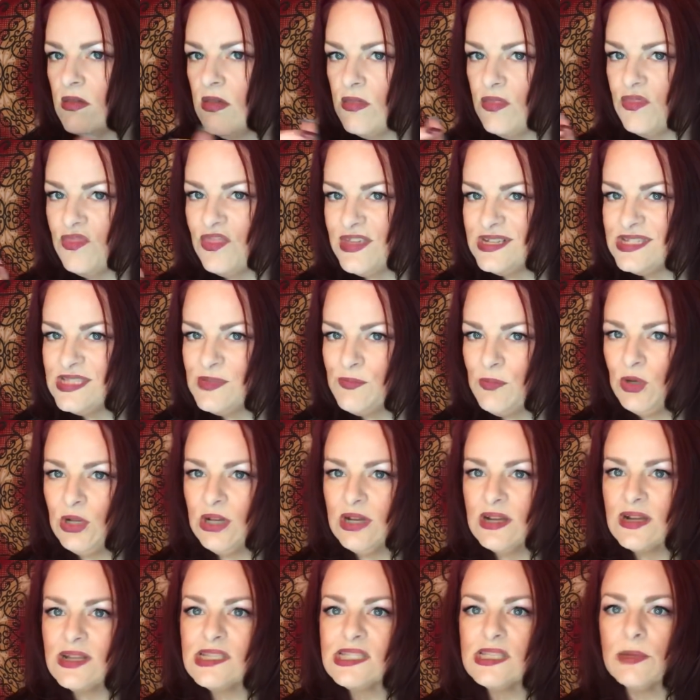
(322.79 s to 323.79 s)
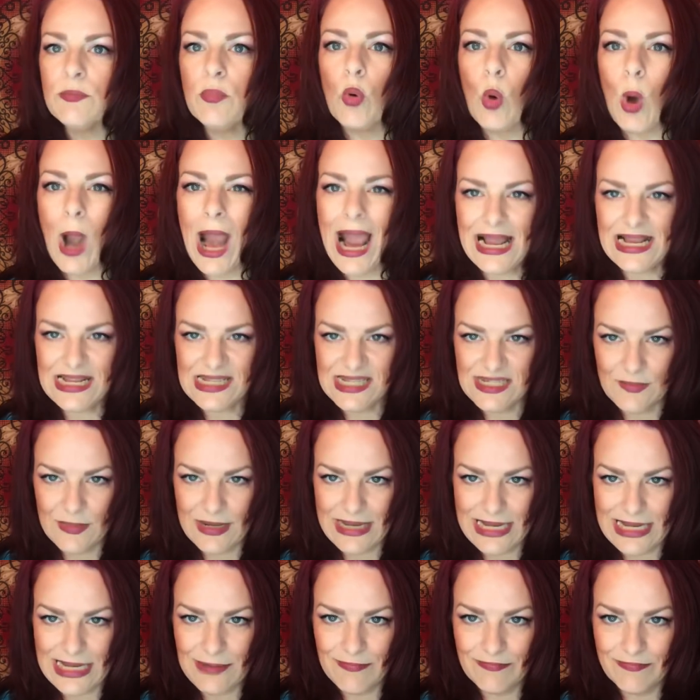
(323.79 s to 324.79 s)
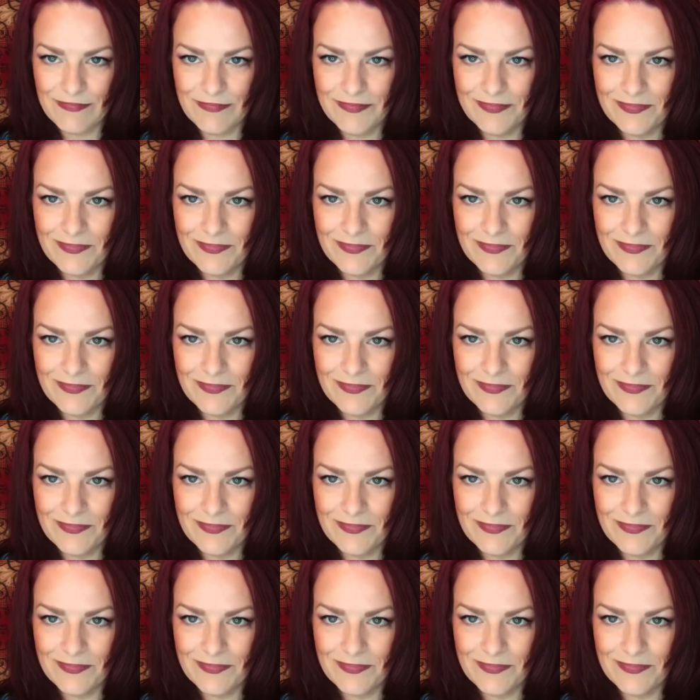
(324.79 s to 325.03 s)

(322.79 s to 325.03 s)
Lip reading: This book surprised me,